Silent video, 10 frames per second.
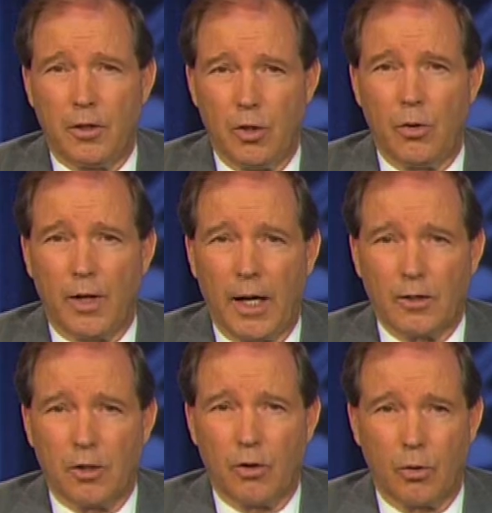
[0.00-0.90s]

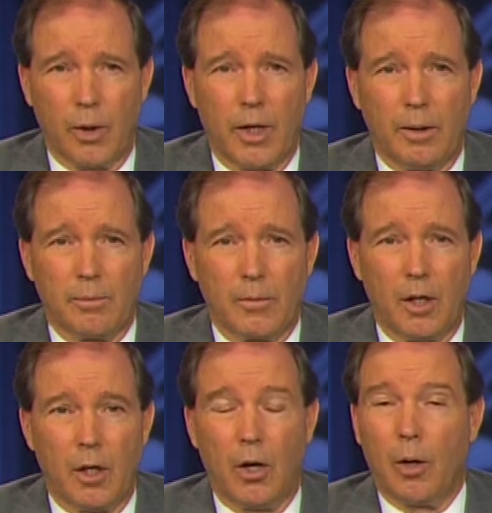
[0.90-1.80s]
2003.
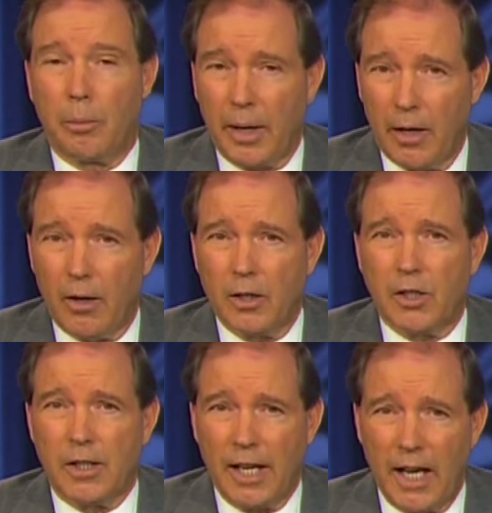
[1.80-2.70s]
Her parents,
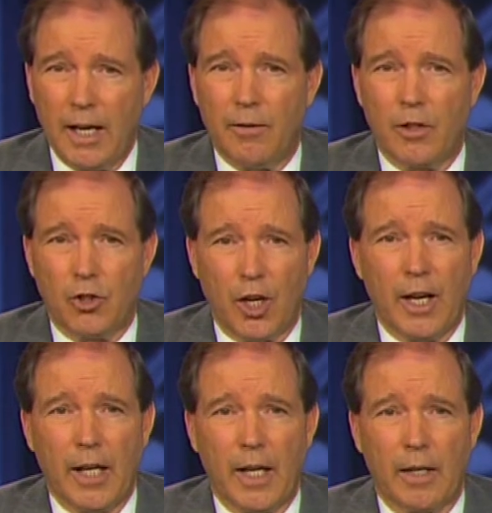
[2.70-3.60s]
Dave and
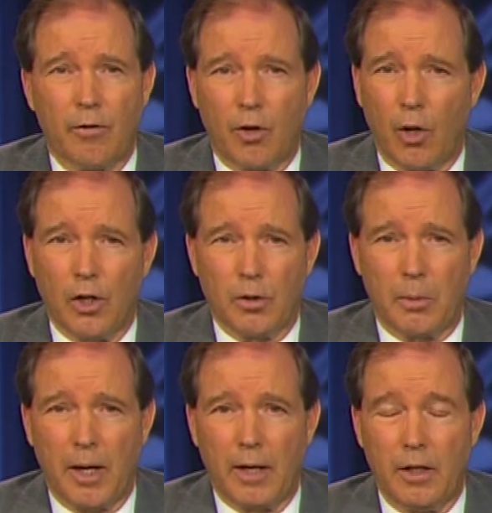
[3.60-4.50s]
Jayann of
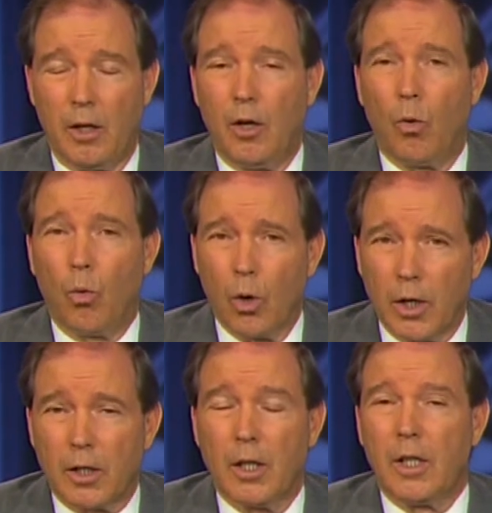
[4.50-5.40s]
Carlsbad,
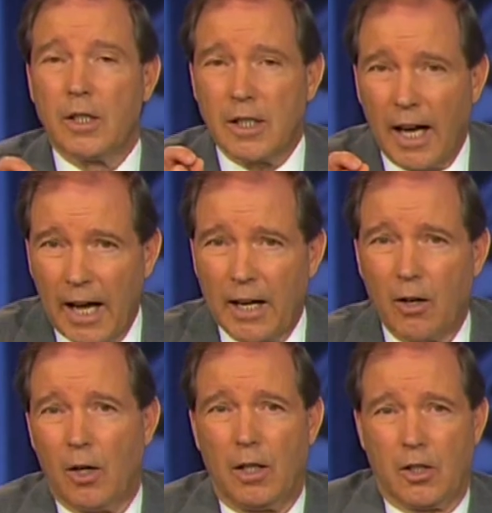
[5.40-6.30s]
worked
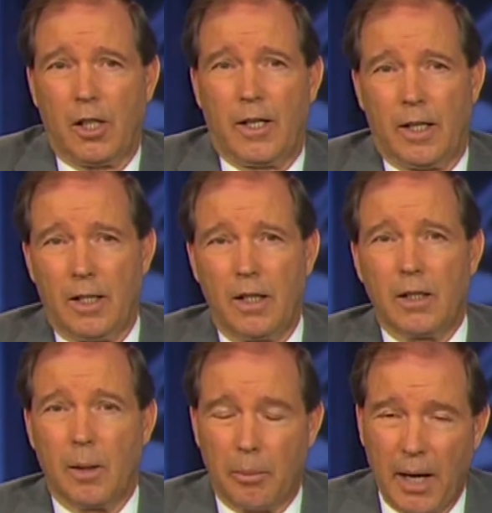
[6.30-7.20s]
tirelessly
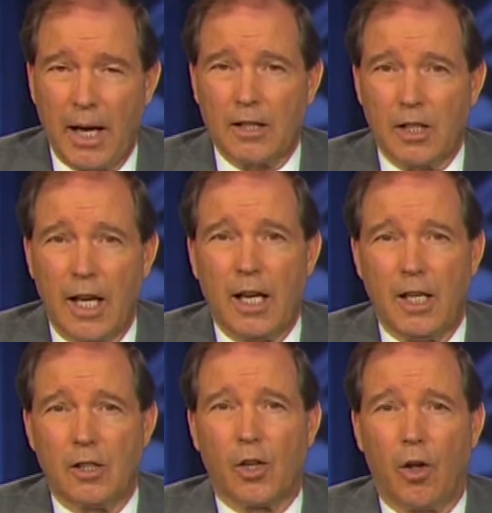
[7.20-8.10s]
to pass
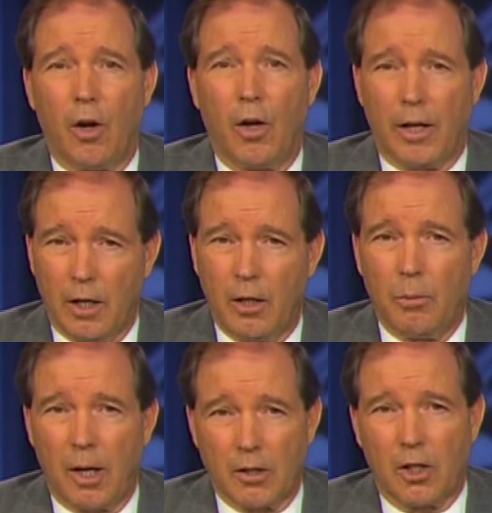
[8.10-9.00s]
Katie's Law in New
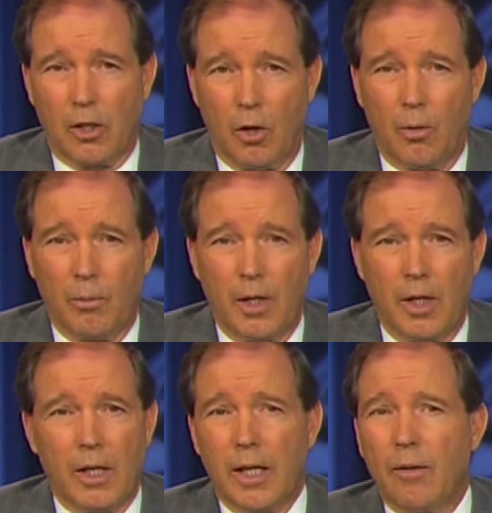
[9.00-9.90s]
Mexico,
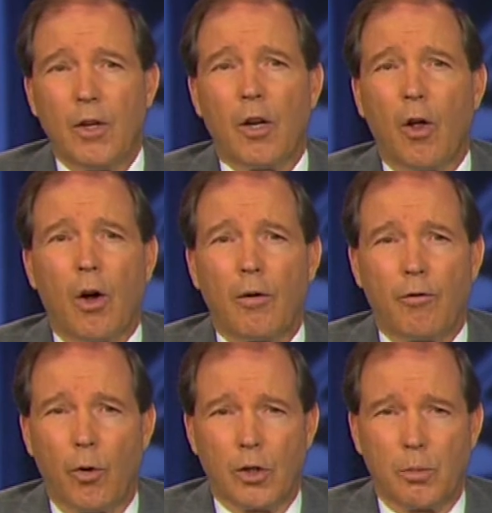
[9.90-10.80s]
giving law
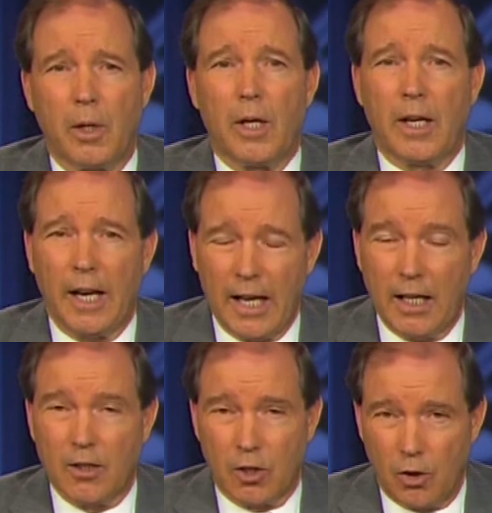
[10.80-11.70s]
enforcement
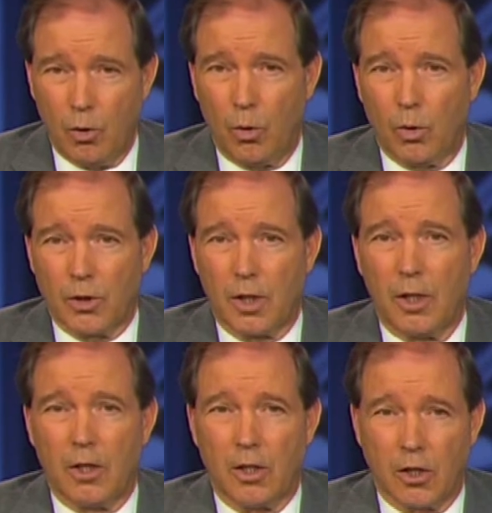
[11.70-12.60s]
enhanced tools
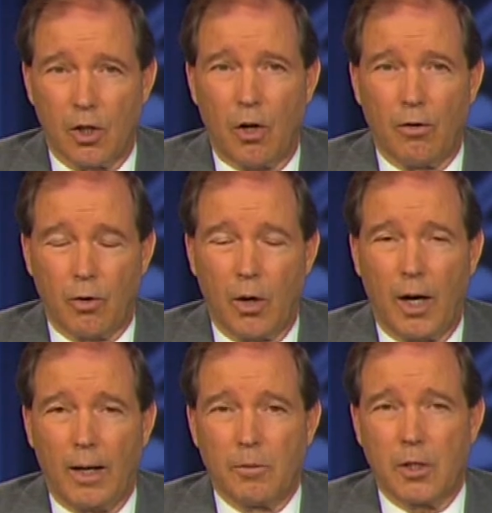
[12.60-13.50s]
to solve
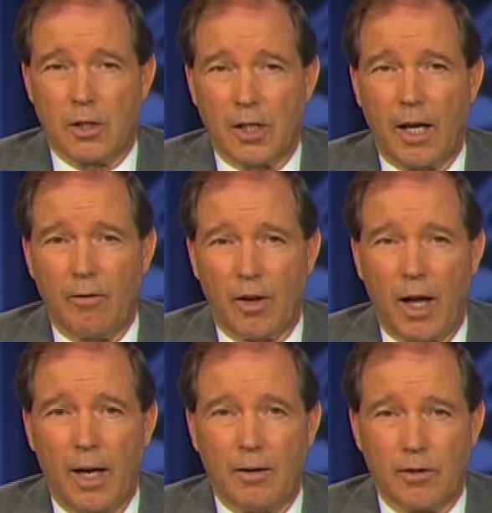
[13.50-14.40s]
crimes and save
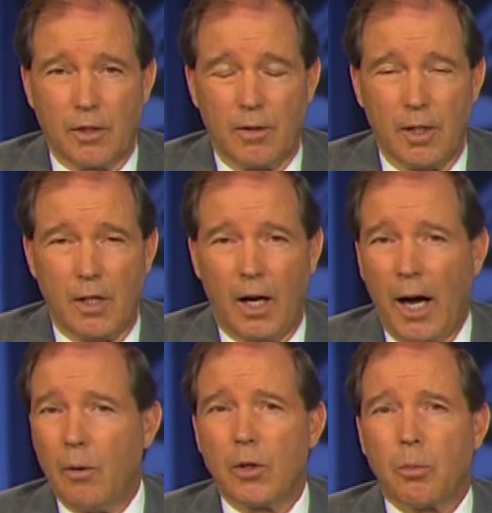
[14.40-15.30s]
lives.
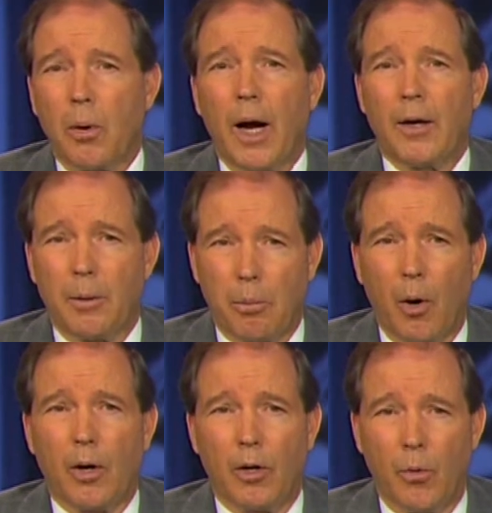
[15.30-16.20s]
I was proud to
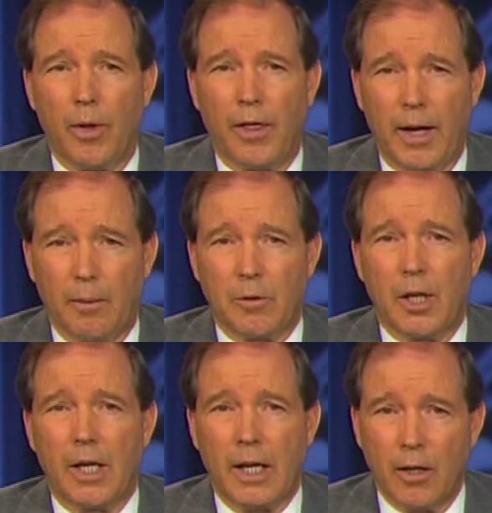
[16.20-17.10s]
partner with them
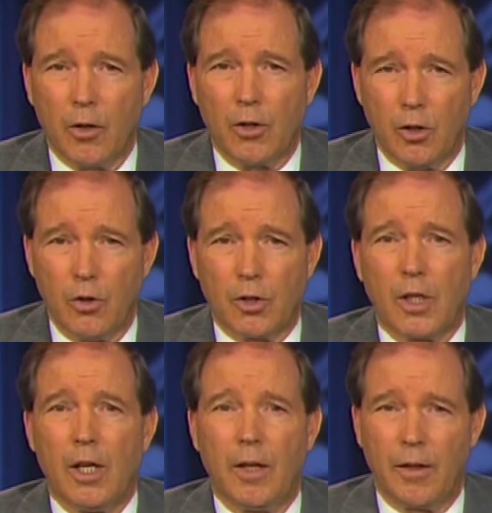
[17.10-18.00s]
to introduce
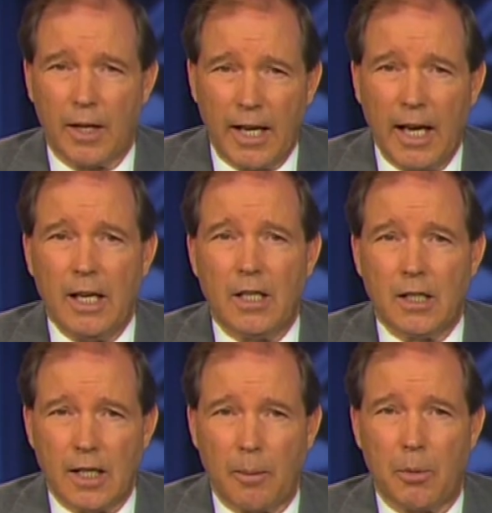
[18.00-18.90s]
the Katie
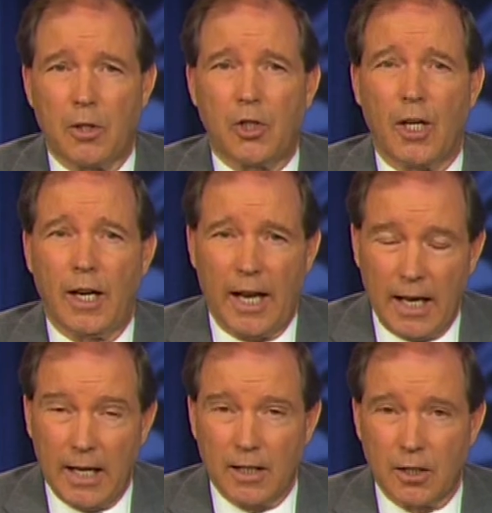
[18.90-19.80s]
Sepich
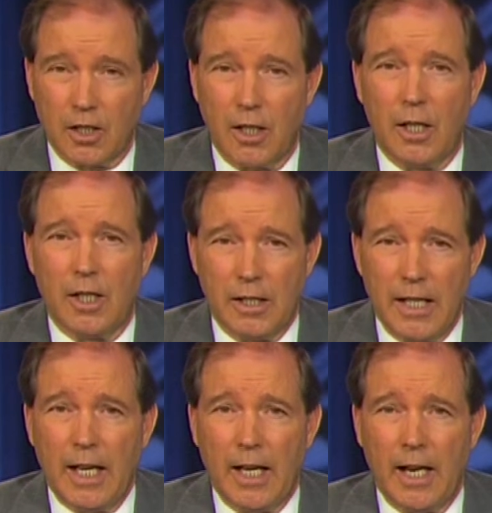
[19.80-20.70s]
Enhanced
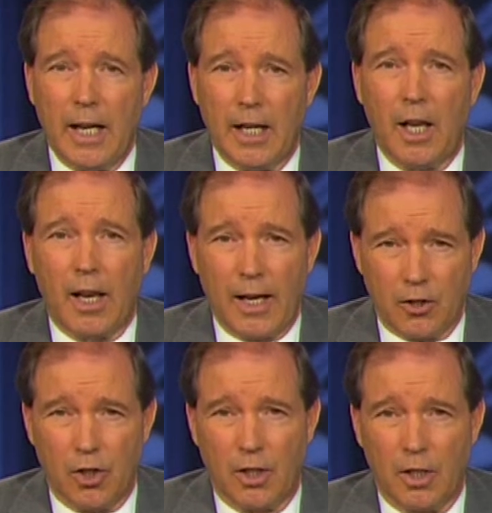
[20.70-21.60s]
DNA
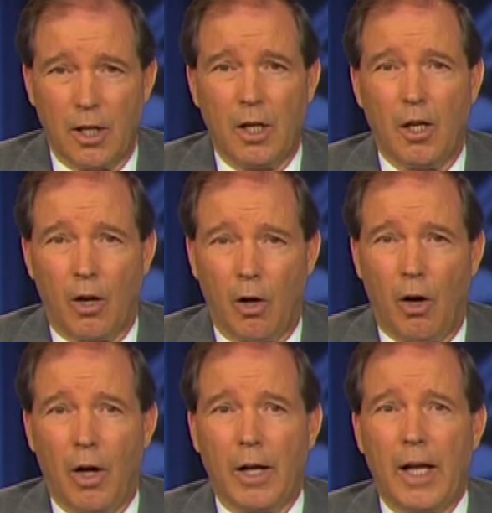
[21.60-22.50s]
Collection
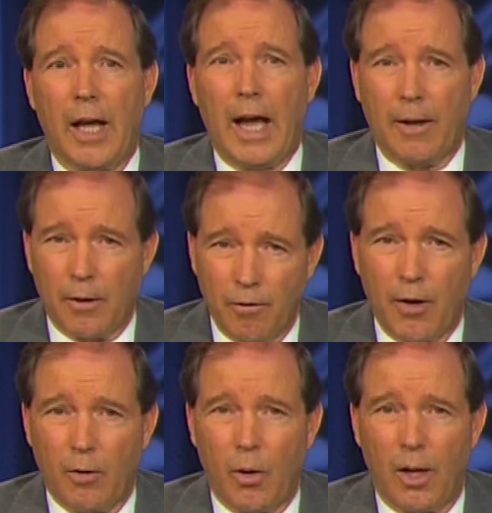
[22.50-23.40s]
Law at the
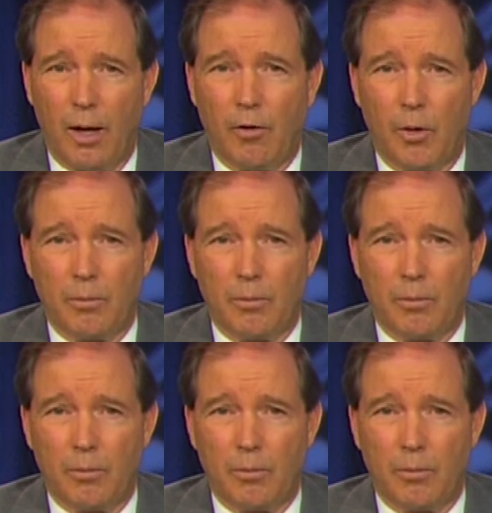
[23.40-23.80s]
federal level